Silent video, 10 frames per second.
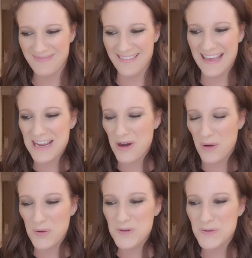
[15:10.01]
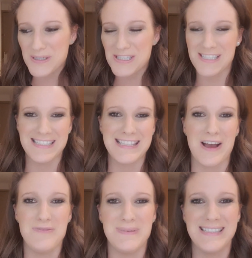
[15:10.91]
They are all the questions that
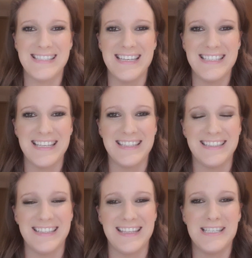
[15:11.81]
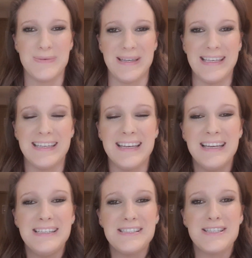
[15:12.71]
I've been sent in this week.
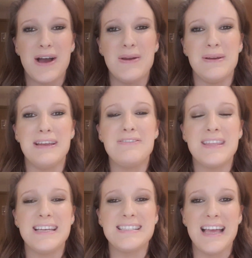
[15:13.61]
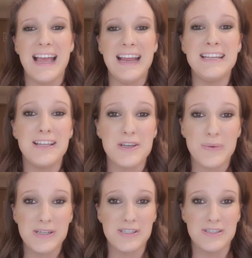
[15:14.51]
So if there's any other
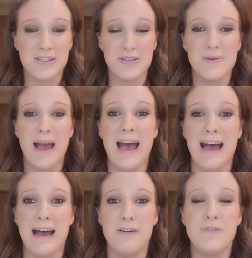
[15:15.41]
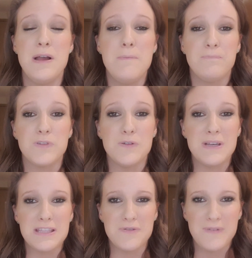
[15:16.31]
questions that you have, you've
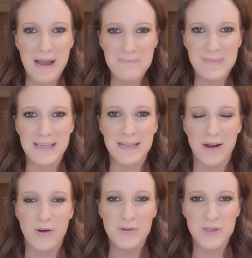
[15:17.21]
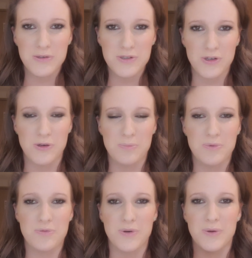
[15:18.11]
either found me on YouTube
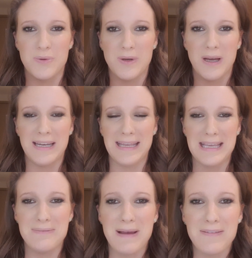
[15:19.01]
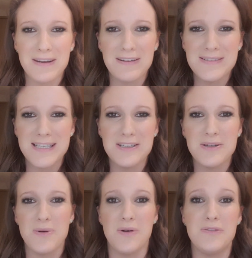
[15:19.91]
through an email that I've sent
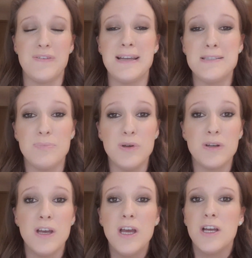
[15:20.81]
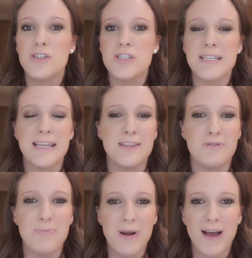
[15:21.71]
you or Facebook, just either
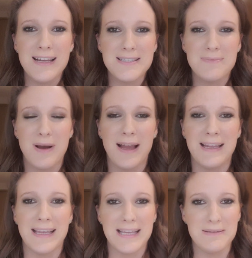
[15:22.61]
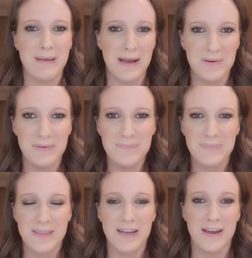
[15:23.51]
reply to my email
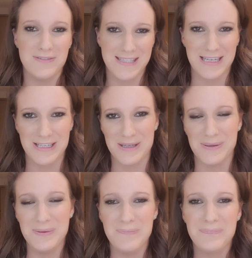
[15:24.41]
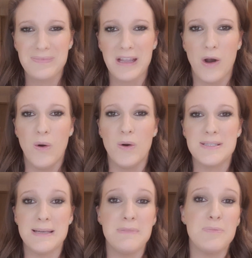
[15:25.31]
that I've sent you or
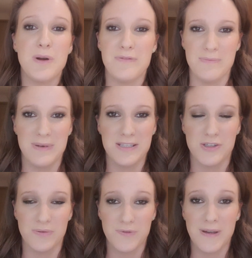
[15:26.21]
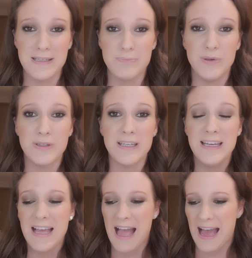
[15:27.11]
send me a private message on Facebook.
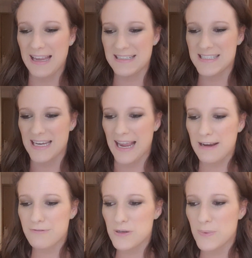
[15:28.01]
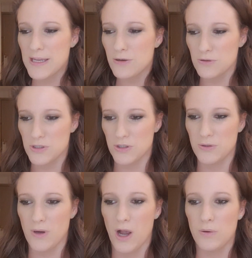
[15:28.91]
And every week or
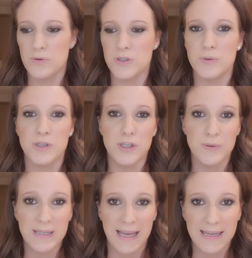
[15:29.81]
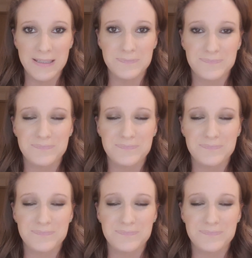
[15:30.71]
two, I will do a Q&A.